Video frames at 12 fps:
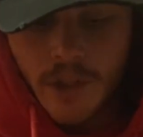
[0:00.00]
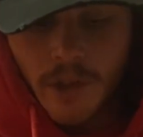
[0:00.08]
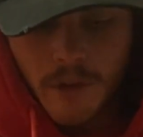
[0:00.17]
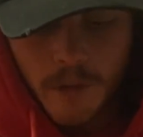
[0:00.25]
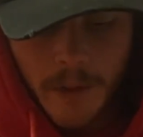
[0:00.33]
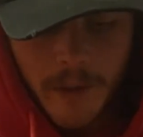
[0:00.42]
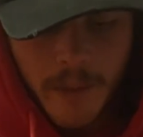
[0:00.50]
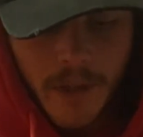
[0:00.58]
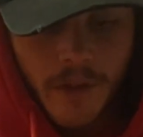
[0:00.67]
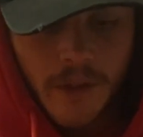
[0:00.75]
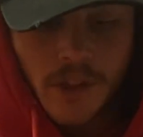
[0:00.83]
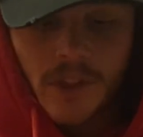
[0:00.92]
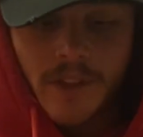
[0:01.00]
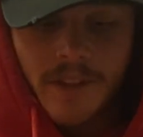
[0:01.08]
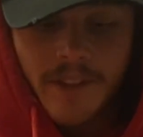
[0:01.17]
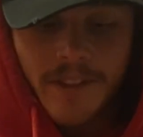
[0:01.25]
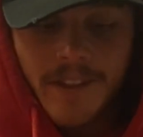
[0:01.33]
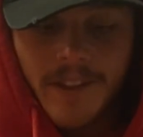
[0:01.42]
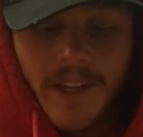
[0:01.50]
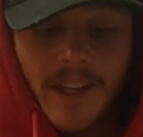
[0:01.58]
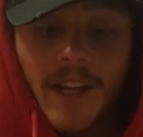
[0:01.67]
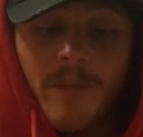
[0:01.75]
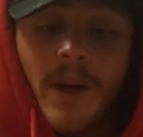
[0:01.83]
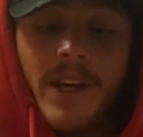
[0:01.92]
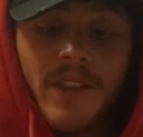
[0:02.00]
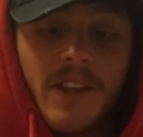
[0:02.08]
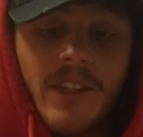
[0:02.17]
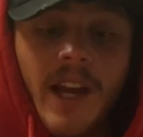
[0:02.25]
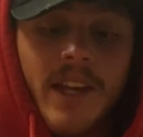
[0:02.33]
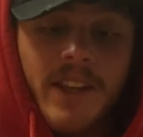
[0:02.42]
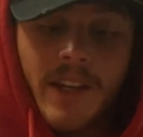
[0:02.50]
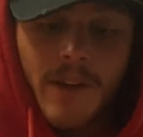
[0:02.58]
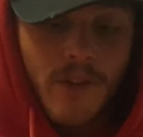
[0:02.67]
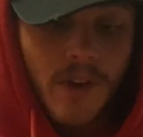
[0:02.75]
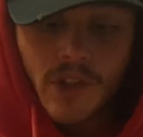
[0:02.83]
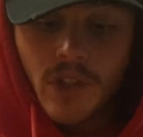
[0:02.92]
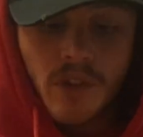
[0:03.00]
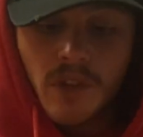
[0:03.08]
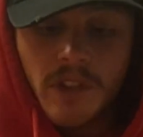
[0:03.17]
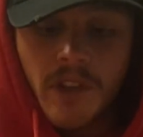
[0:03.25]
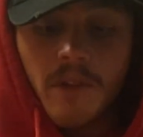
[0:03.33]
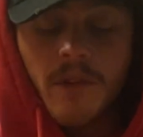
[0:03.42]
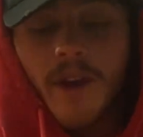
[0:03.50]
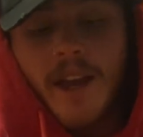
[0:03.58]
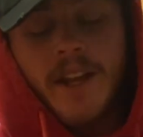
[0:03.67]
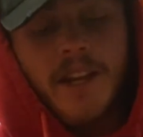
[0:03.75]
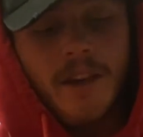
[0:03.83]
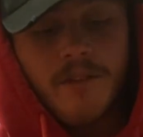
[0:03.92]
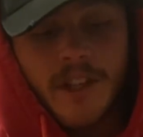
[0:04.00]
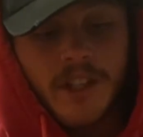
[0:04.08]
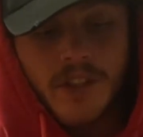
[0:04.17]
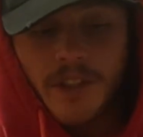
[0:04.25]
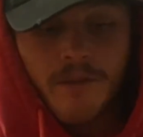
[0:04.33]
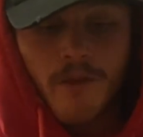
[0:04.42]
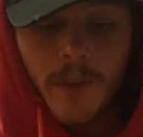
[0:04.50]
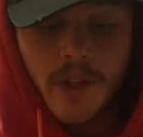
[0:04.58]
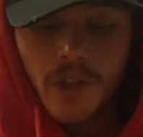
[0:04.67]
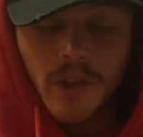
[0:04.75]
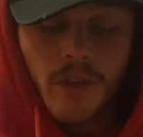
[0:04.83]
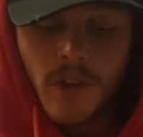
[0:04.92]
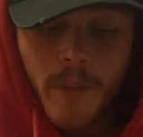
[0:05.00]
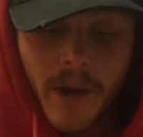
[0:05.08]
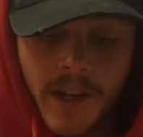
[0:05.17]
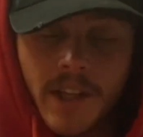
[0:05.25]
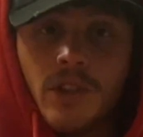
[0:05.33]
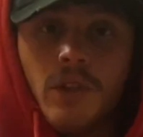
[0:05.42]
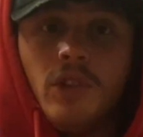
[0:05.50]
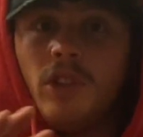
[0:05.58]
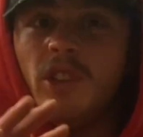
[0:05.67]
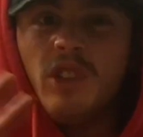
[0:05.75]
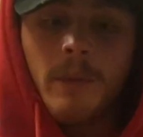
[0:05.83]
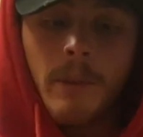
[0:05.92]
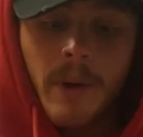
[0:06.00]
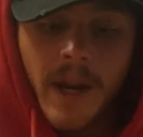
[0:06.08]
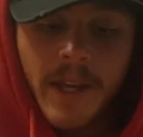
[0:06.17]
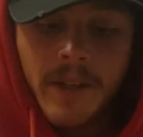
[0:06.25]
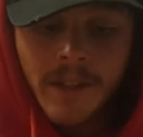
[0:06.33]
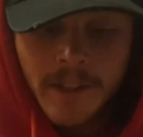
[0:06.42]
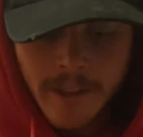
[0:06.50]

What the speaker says: tells me, because again, back in the day, they never actually used to tell you any of this information on the package. It used to be plain.